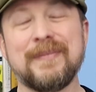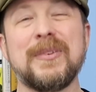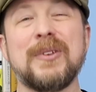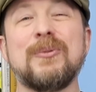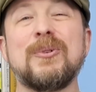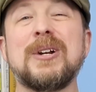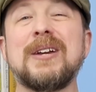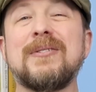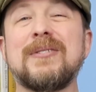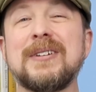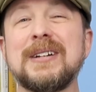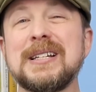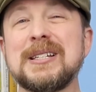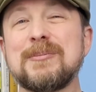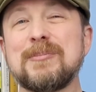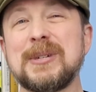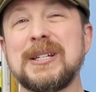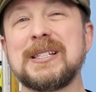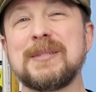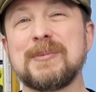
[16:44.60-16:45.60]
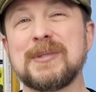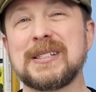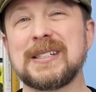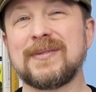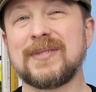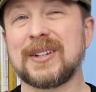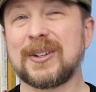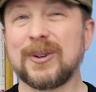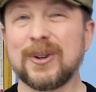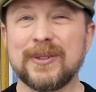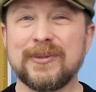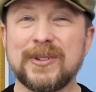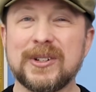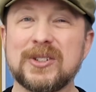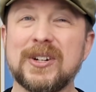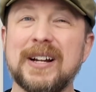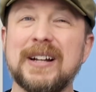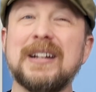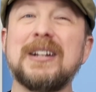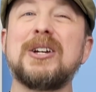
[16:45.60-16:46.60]
Whatever it is, be specific. Or if you're
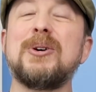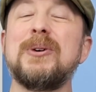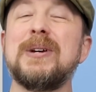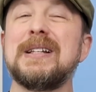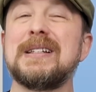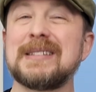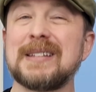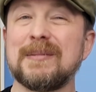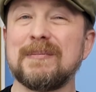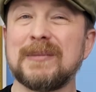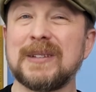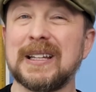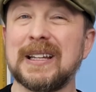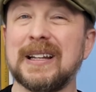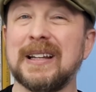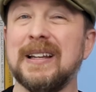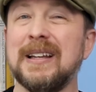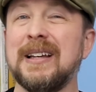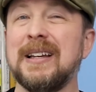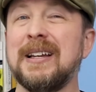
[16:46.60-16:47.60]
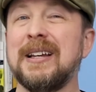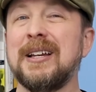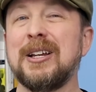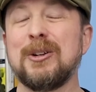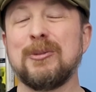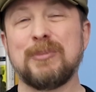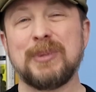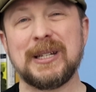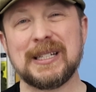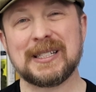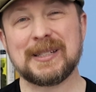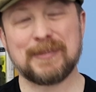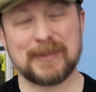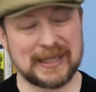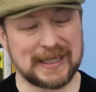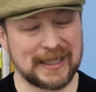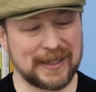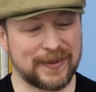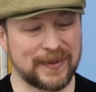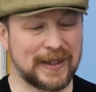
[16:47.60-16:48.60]
trying to quit something, be
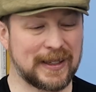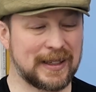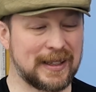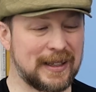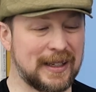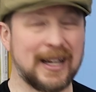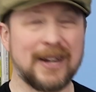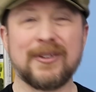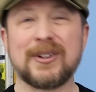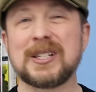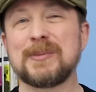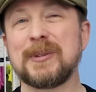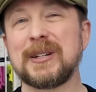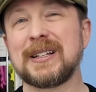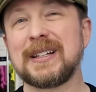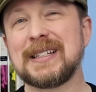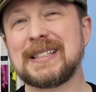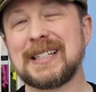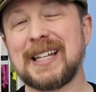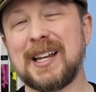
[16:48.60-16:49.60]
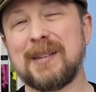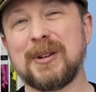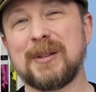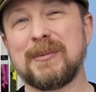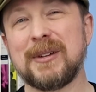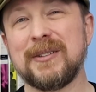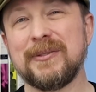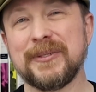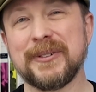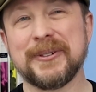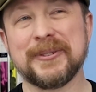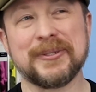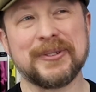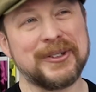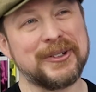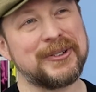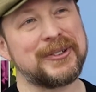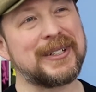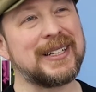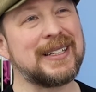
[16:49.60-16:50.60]
specific. I want to spend less time on my phone.
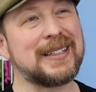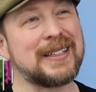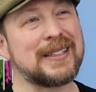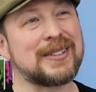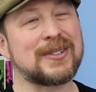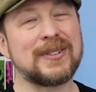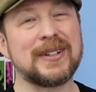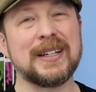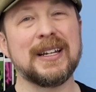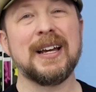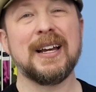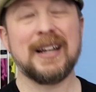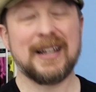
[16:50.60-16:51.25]
Okay, that's great.